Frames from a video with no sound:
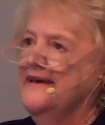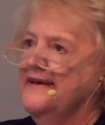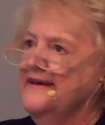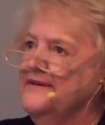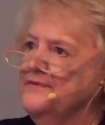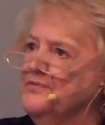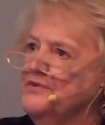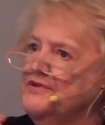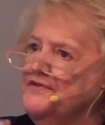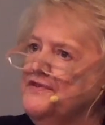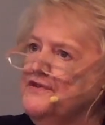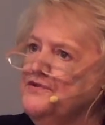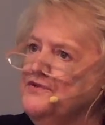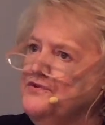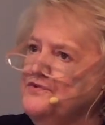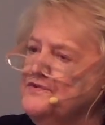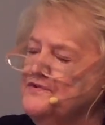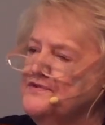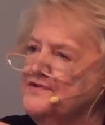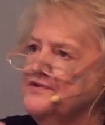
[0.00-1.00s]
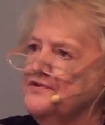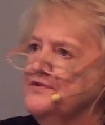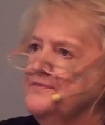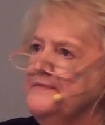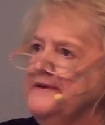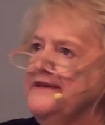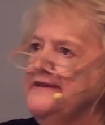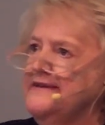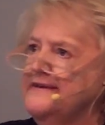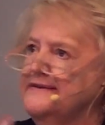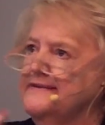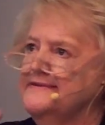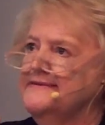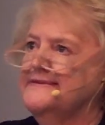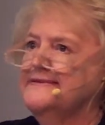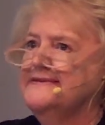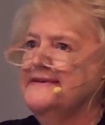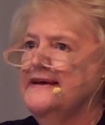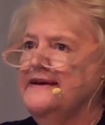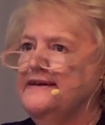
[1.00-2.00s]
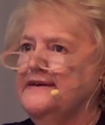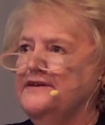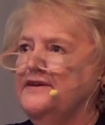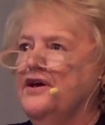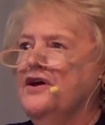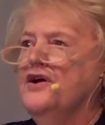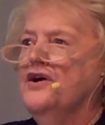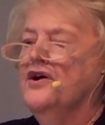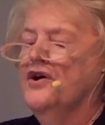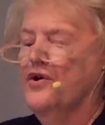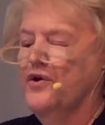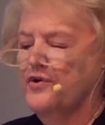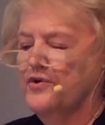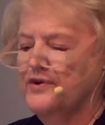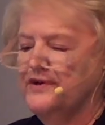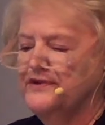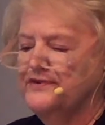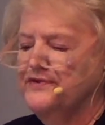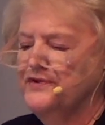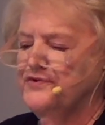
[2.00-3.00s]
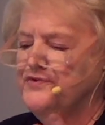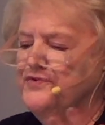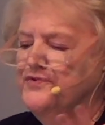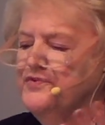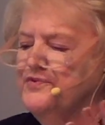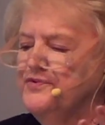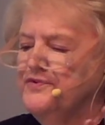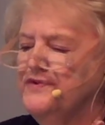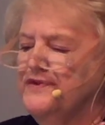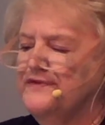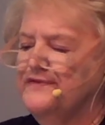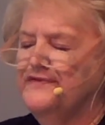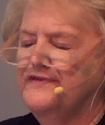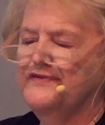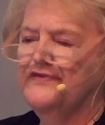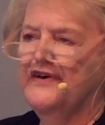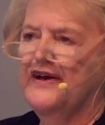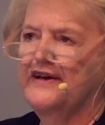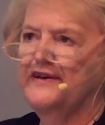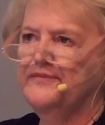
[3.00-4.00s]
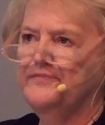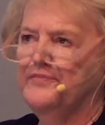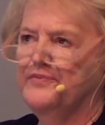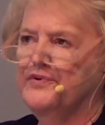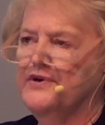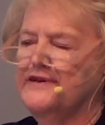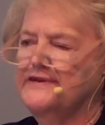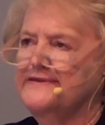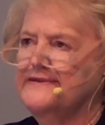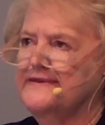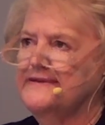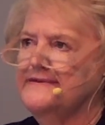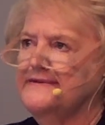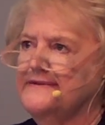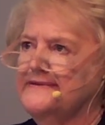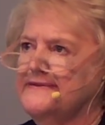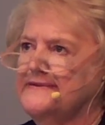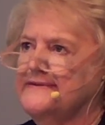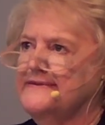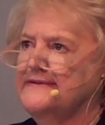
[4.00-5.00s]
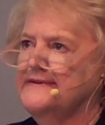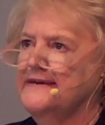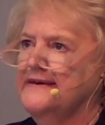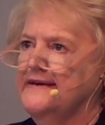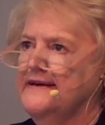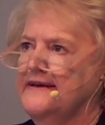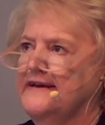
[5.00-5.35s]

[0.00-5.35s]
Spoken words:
In what the news or the media is saying, or in the truth of divine presence?